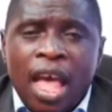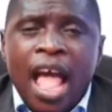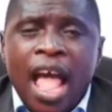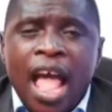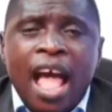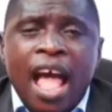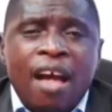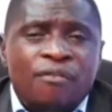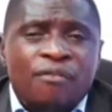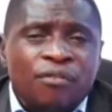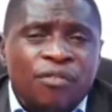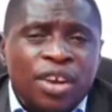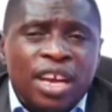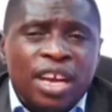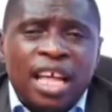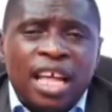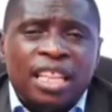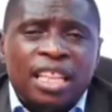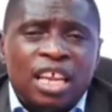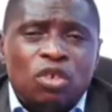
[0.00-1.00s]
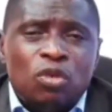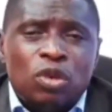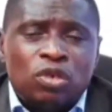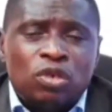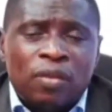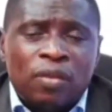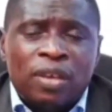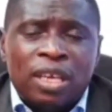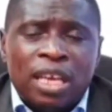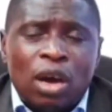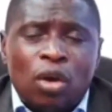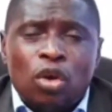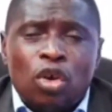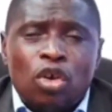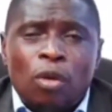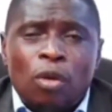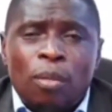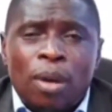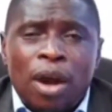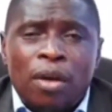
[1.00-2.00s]
Every day there is witchcraft attack on
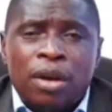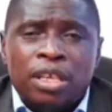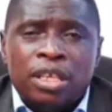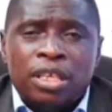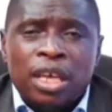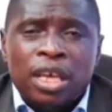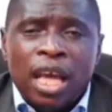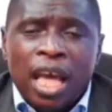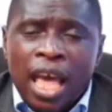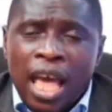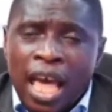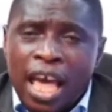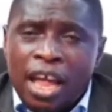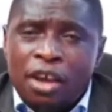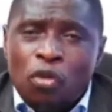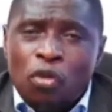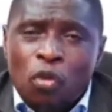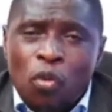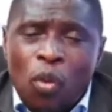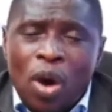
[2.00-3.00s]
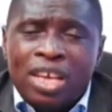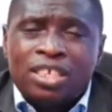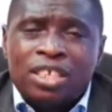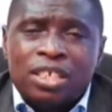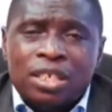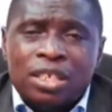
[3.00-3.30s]
your marriage. And what